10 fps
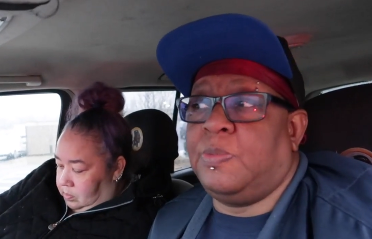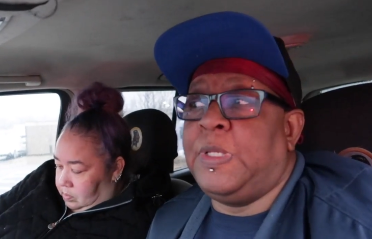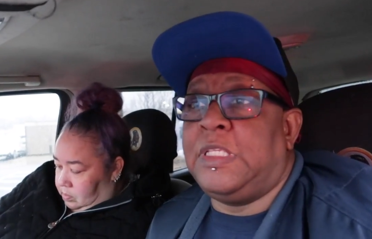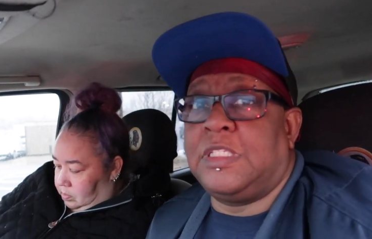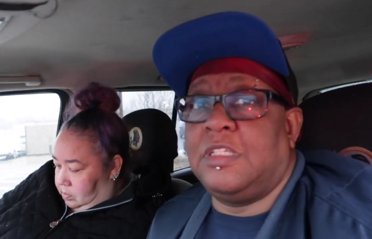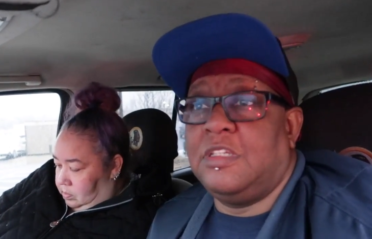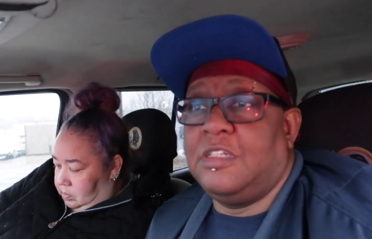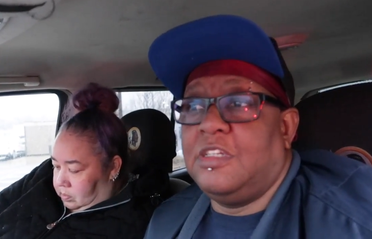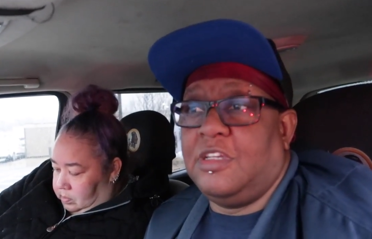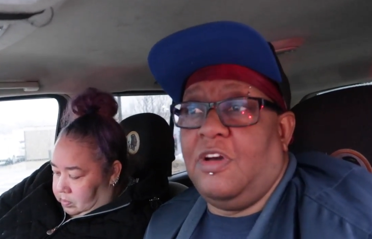Speaker 1: the
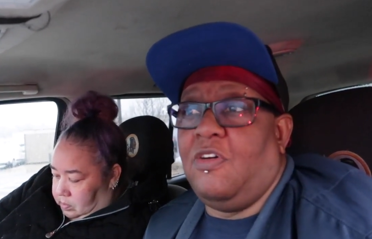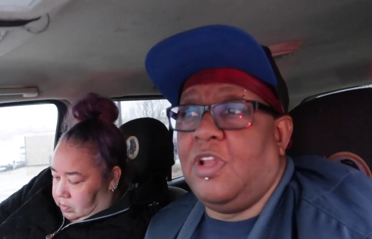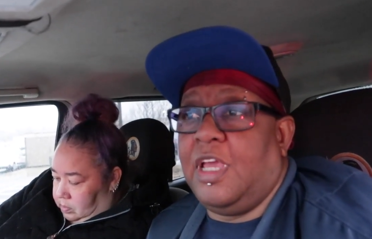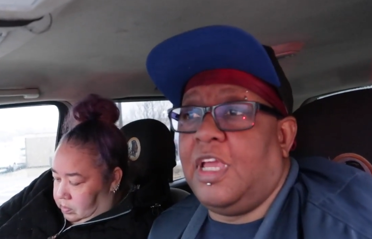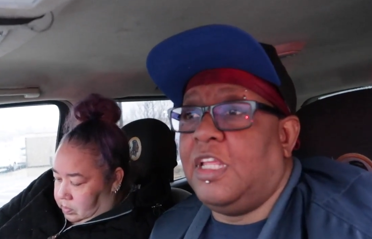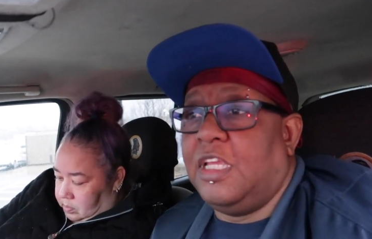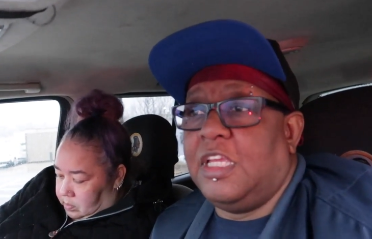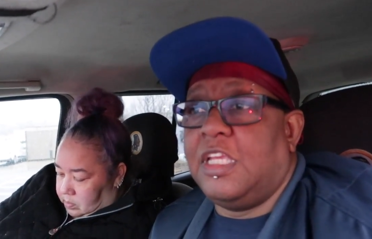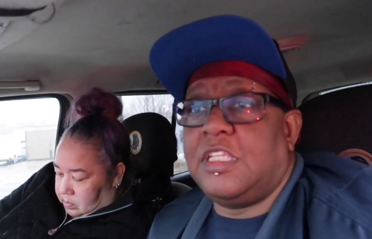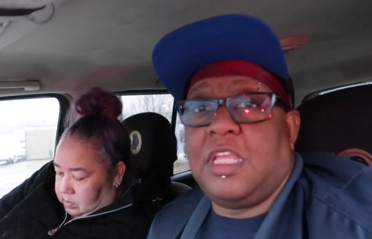pizza, all that.
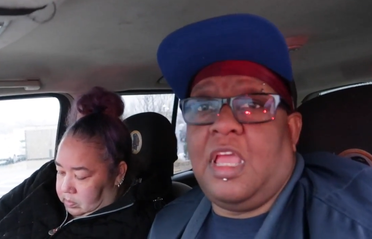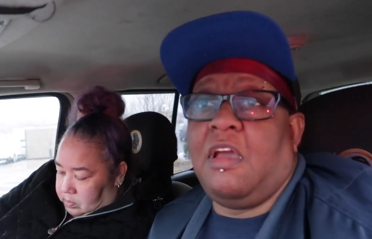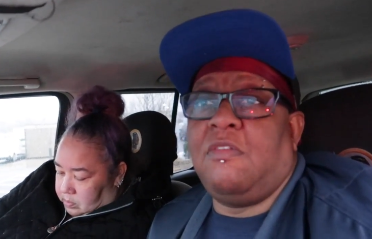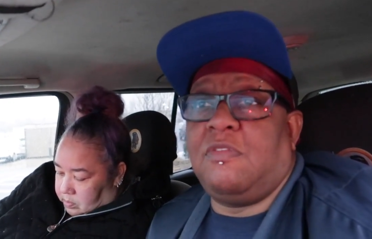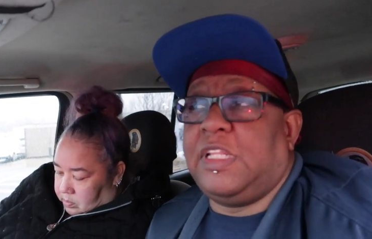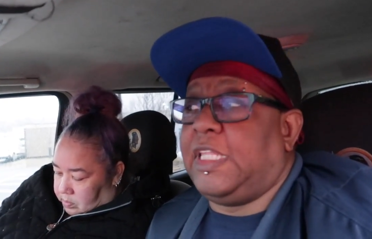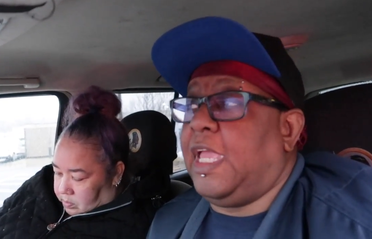He said I don't want